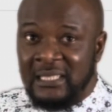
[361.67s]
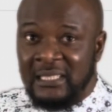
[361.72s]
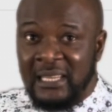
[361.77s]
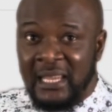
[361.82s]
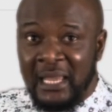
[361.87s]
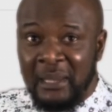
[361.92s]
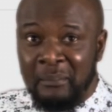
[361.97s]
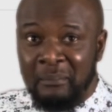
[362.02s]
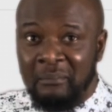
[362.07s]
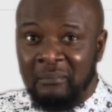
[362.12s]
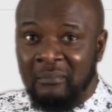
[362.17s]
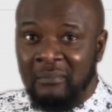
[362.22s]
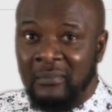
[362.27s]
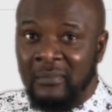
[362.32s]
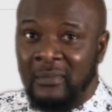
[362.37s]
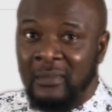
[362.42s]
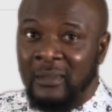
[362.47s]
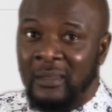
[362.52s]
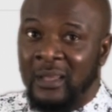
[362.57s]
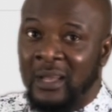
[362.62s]
name,
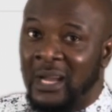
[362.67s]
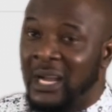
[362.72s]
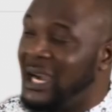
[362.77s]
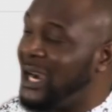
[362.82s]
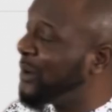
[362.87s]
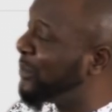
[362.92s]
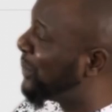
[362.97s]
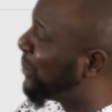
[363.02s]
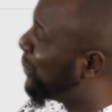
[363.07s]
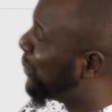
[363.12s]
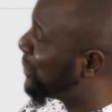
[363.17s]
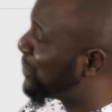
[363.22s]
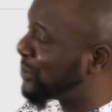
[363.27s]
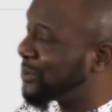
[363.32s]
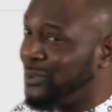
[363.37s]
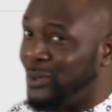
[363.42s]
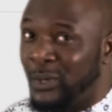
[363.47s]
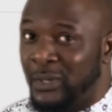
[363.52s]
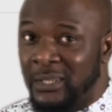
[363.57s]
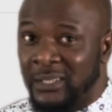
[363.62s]
how it was
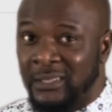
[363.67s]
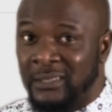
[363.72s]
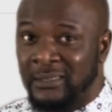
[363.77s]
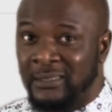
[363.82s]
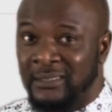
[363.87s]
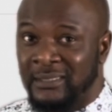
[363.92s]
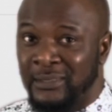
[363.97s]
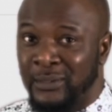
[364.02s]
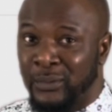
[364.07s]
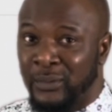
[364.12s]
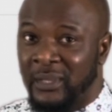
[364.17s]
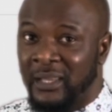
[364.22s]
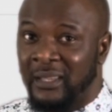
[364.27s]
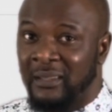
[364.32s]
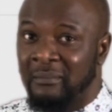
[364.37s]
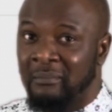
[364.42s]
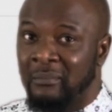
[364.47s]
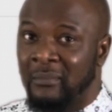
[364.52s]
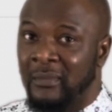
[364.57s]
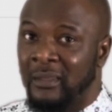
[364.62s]
stored, okay,
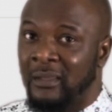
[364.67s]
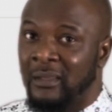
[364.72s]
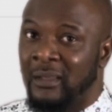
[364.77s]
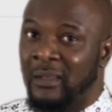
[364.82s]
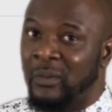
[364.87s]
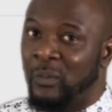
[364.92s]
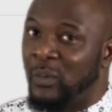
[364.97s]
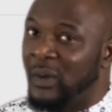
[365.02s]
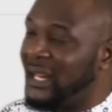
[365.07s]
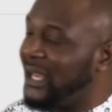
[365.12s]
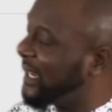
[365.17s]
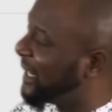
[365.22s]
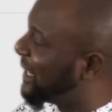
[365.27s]
whether it